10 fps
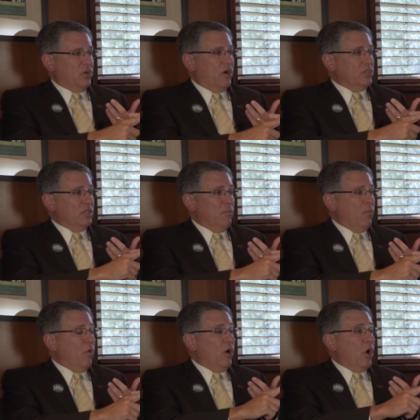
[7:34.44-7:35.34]
charge
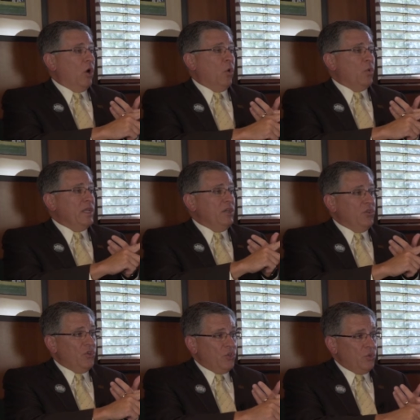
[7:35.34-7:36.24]
them more, only
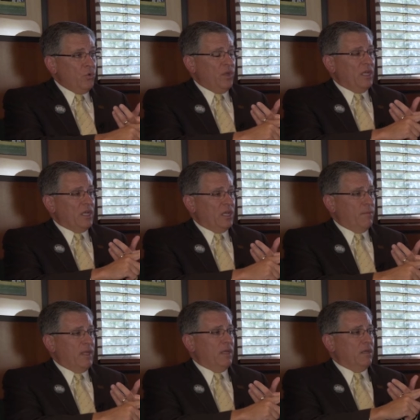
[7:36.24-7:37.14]
new
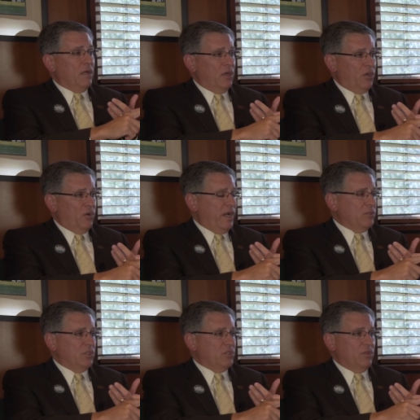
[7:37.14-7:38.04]
incoming
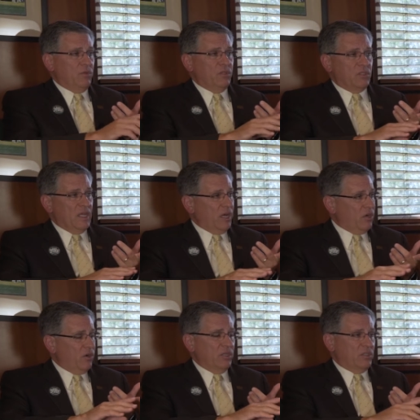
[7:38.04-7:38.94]
undergraduate students,
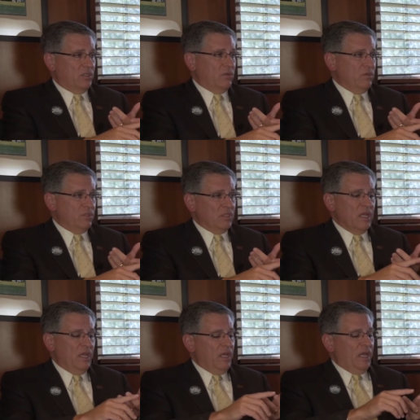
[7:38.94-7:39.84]
not current students,
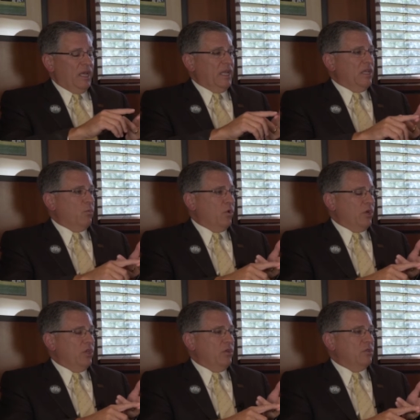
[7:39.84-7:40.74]
and then we're
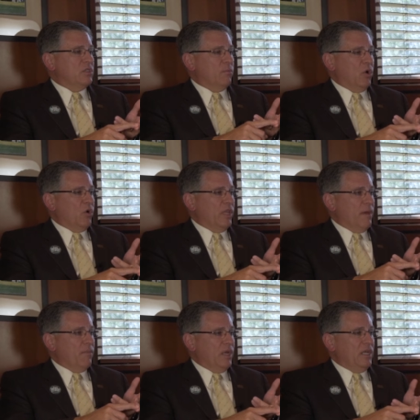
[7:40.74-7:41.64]
going to use the bulk of
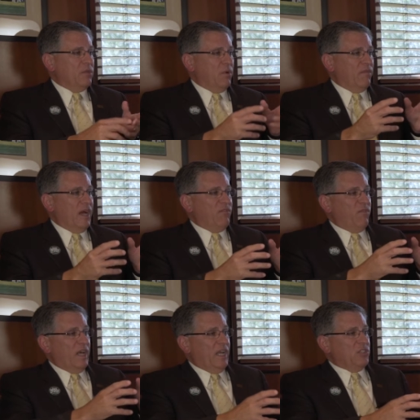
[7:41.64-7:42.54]
that money to provide
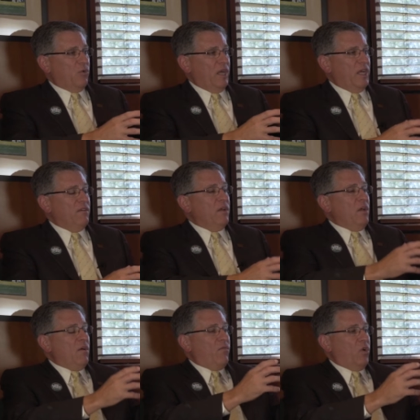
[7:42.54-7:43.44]
financial aid
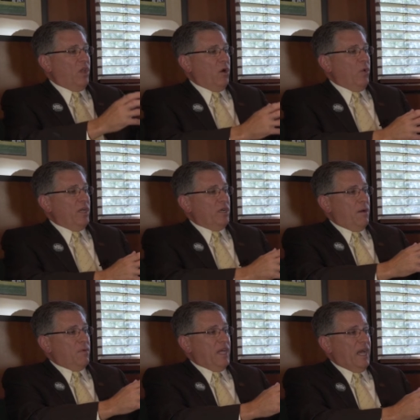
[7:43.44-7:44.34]
for
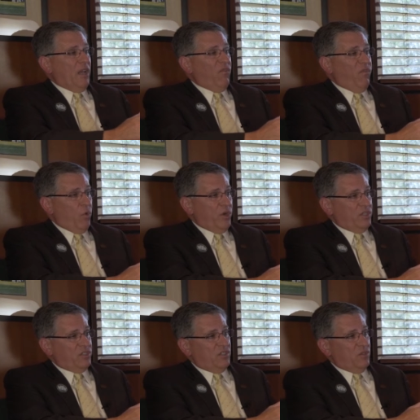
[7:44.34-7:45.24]
low-income
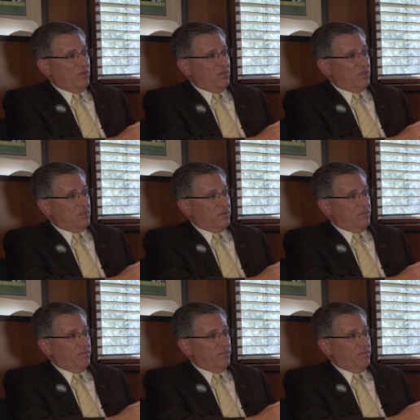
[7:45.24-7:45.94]
California students.